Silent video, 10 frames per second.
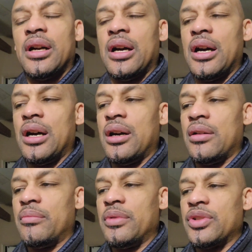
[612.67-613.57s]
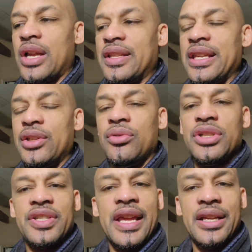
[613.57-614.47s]
Um, so I think you
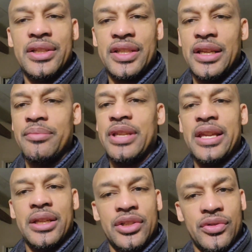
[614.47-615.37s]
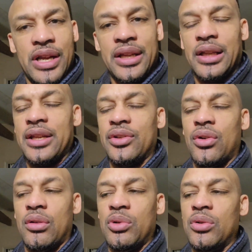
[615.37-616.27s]
just take a sip, take your drink like
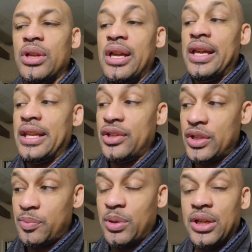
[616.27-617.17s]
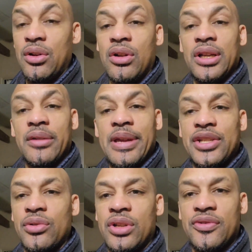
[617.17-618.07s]
normal, and then you just put it on there and make
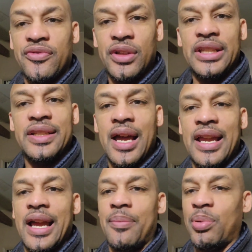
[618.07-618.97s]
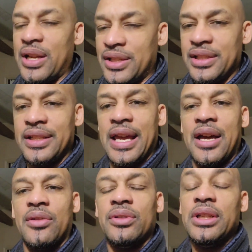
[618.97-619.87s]
sure it's fully tight. I pressed it
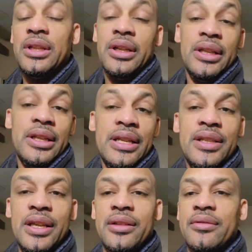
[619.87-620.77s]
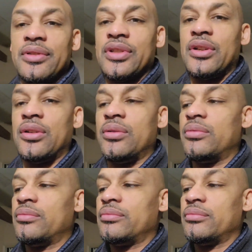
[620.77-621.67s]
down, and then that's it. So
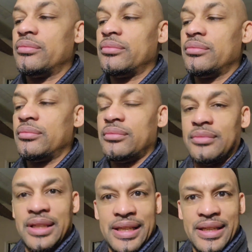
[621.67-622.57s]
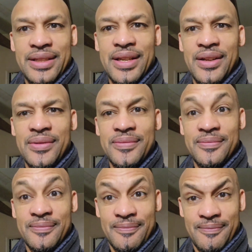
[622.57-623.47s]
I think it's a go.
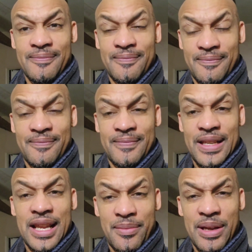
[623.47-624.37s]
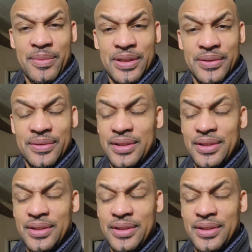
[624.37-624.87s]
And I ain't mama knows.